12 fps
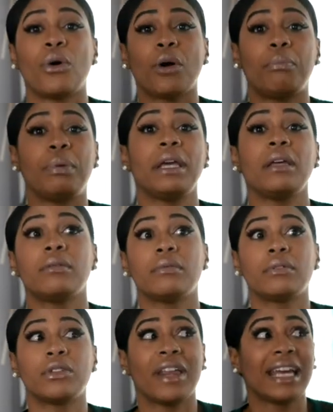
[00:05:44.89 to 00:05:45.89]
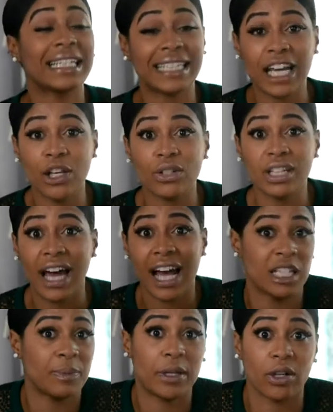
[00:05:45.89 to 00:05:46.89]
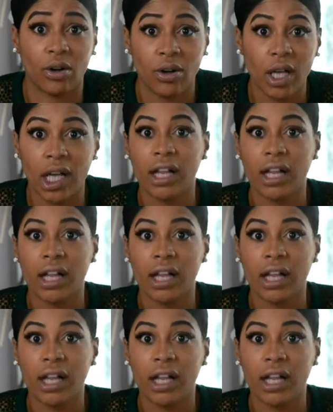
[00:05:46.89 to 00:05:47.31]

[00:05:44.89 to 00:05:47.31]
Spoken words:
or B, so they can take you to the hospital.